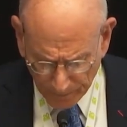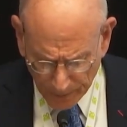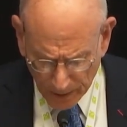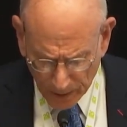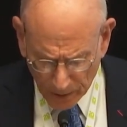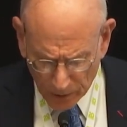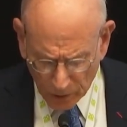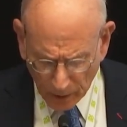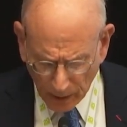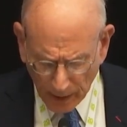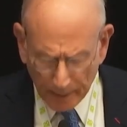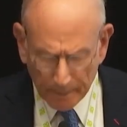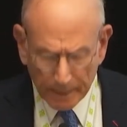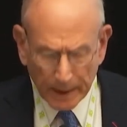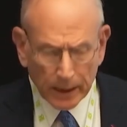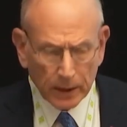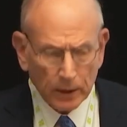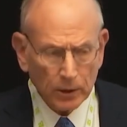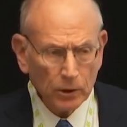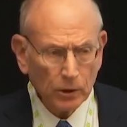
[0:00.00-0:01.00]
So let me
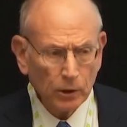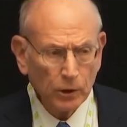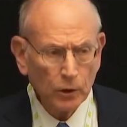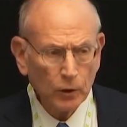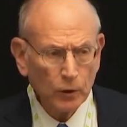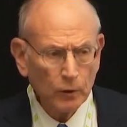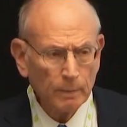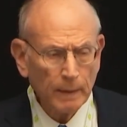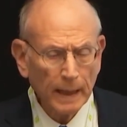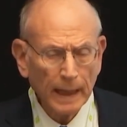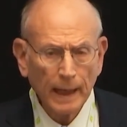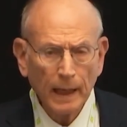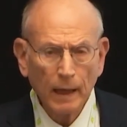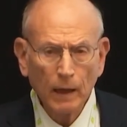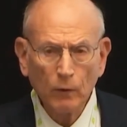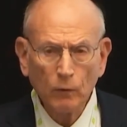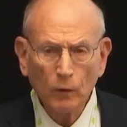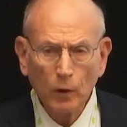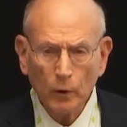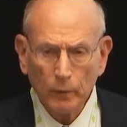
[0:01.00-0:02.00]
conclude by a
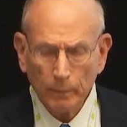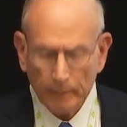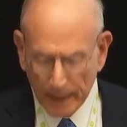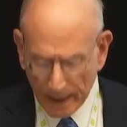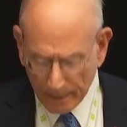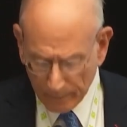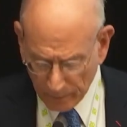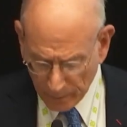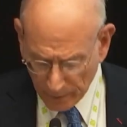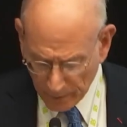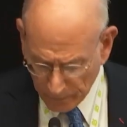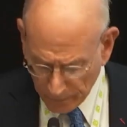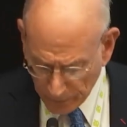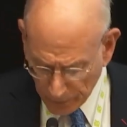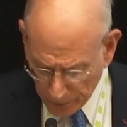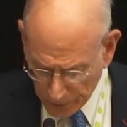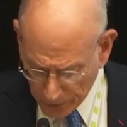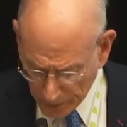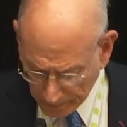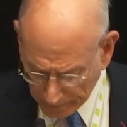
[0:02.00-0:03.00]
roadmap for the
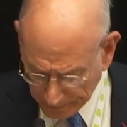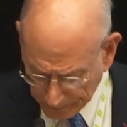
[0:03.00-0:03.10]
future.